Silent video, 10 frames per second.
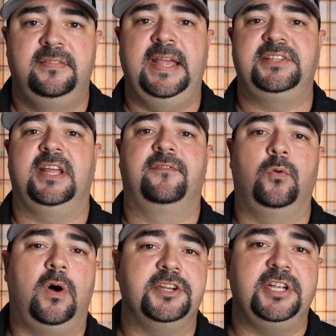Thanks again for
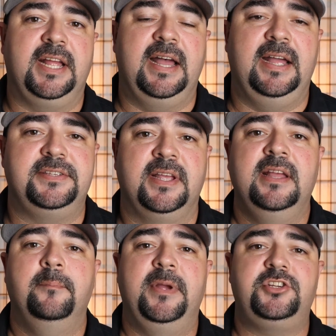watching, guys.
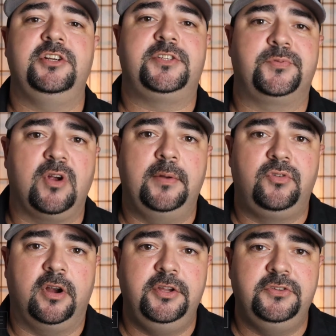Make sure you subscribe
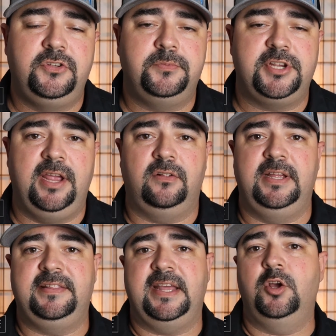to our YouTube channel
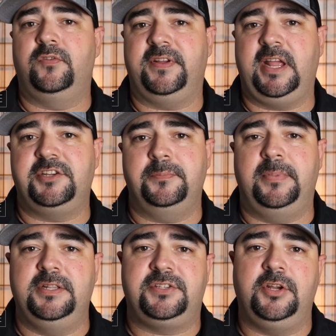and hit that notification
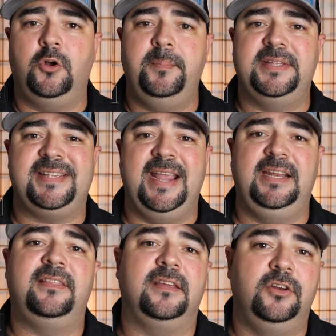button so you don't miss
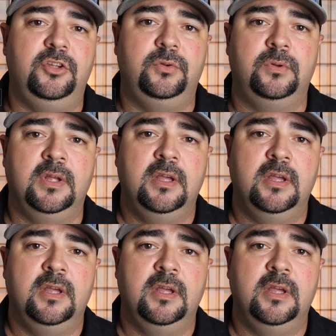anything new.